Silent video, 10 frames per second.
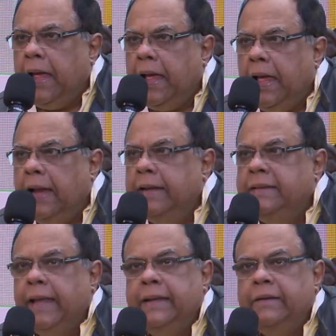
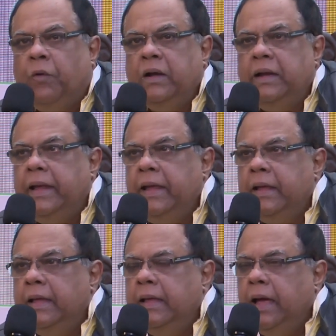And then one day,
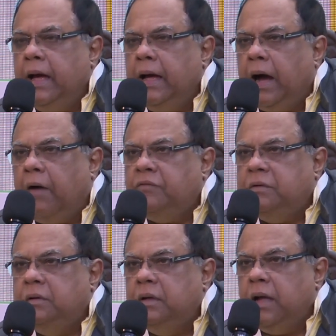
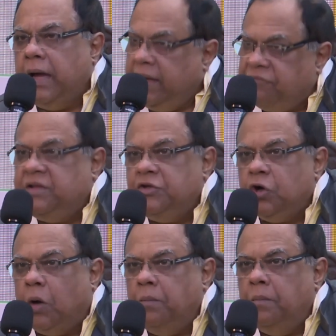I left the
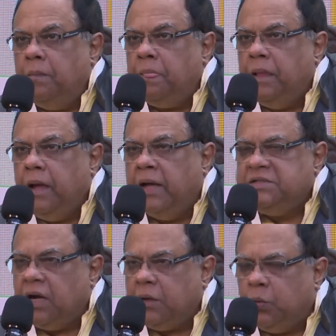job. I
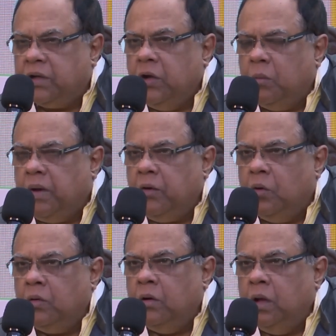started working on my
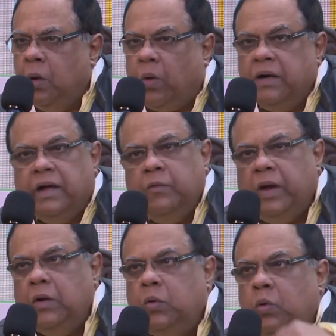own. One day I
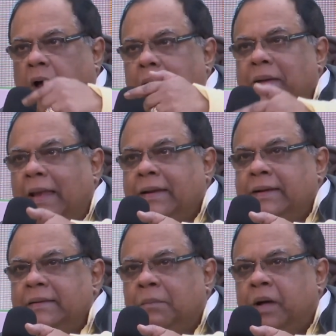went to IIM
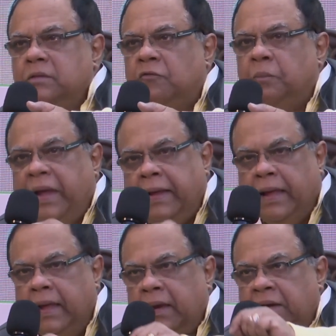Calcutta in the month of May
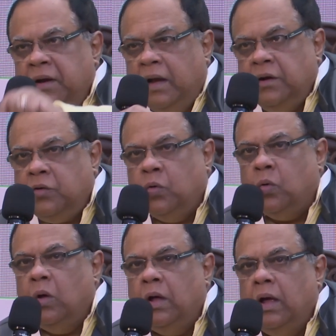1992,
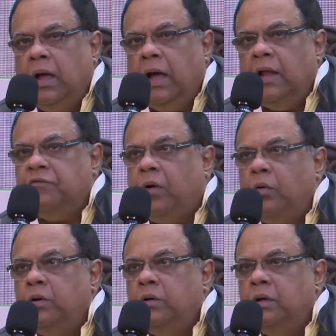and I
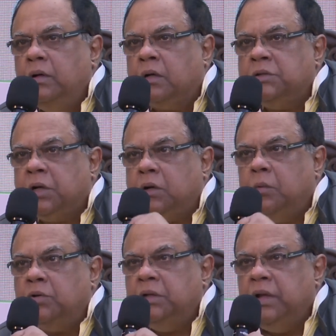found Dr.
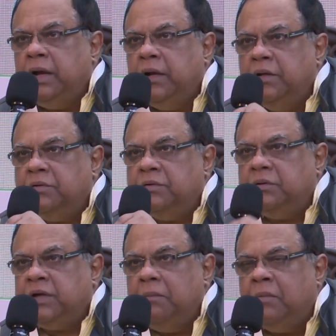Chakraborty there in
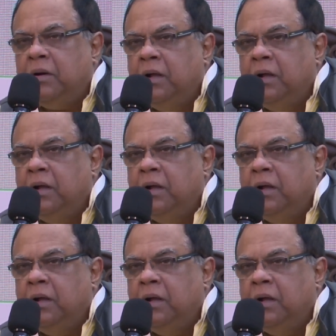his chamber.